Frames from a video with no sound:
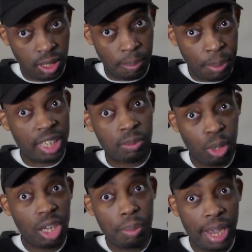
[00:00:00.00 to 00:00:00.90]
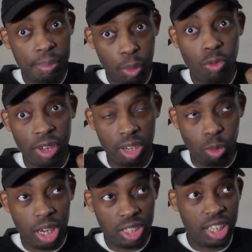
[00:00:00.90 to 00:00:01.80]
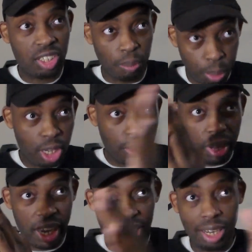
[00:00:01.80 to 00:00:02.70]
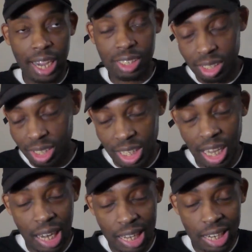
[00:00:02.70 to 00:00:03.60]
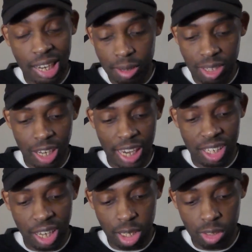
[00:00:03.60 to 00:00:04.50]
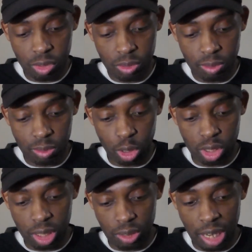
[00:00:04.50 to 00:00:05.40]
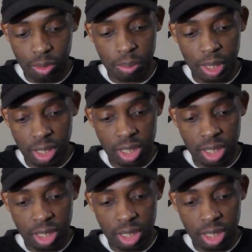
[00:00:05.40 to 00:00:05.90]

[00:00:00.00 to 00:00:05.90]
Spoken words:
the best Boogeyman movie, the one that says the Boogeyman, actually, because I like that 1980s version of that one.